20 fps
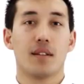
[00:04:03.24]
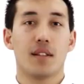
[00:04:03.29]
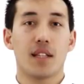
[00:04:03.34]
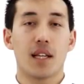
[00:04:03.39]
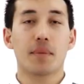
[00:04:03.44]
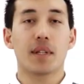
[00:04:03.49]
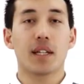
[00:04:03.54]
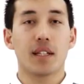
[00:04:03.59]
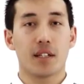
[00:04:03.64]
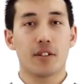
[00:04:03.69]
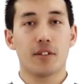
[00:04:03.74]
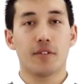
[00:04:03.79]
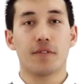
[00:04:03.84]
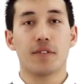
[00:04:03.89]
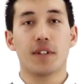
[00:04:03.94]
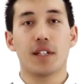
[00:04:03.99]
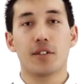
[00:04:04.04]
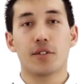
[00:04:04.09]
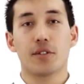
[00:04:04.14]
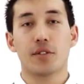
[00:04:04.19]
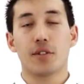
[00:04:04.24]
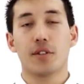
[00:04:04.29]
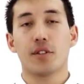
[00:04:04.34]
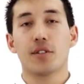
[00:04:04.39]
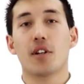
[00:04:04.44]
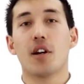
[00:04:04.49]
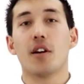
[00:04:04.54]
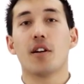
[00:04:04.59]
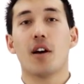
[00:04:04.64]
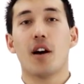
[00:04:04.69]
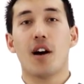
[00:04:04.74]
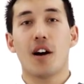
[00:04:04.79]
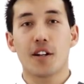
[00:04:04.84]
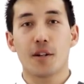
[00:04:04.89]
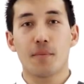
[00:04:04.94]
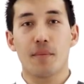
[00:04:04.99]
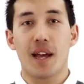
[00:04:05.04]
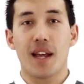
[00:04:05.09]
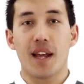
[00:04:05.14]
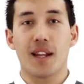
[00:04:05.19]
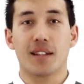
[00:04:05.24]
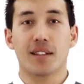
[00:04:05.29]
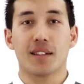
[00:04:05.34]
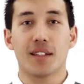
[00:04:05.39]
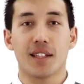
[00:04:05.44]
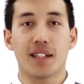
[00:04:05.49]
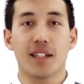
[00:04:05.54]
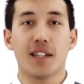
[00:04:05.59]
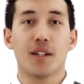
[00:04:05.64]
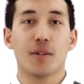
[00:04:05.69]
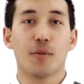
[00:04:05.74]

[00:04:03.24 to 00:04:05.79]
The M kit interface turns on automatically